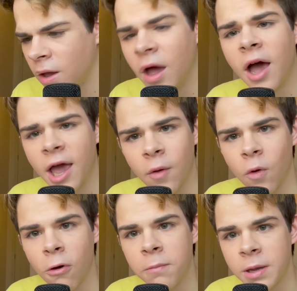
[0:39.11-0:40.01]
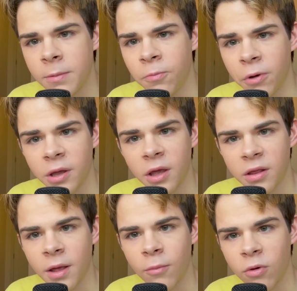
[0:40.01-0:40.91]
I will be bringing
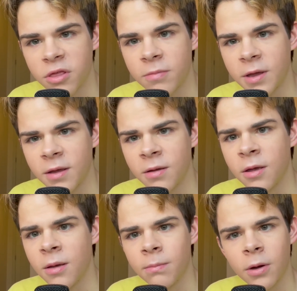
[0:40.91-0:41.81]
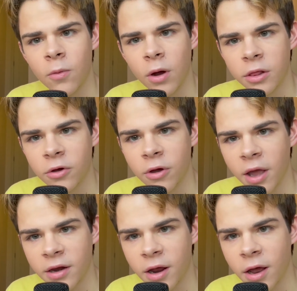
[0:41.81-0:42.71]
them with me, but whether
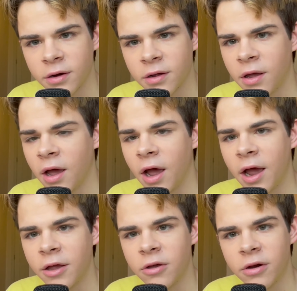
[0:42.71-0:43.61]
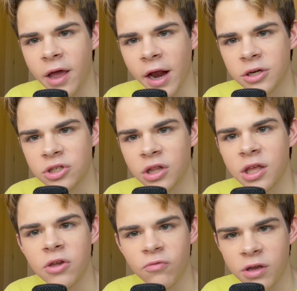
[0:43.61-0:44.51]
or not I could
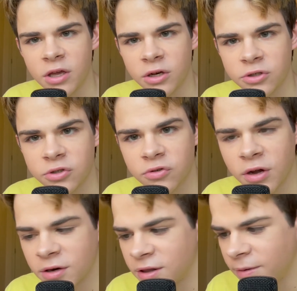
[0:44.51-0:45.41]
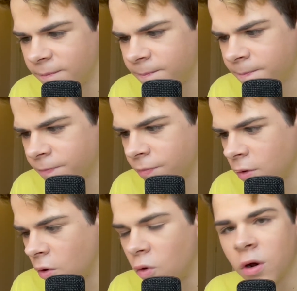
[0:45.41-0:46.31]
actually reconstruct them,
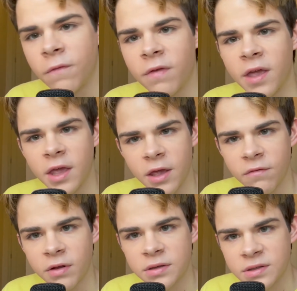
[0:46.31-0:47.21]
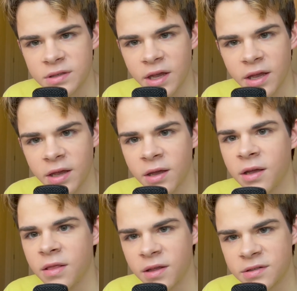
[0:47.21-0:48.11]
or if they even stay
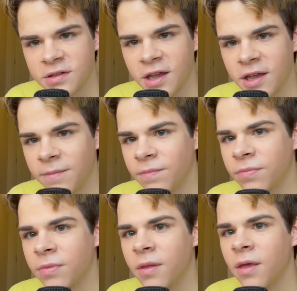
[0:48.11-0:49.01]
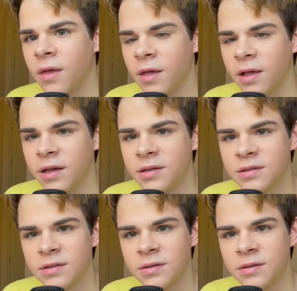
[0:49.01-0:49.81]
the same, is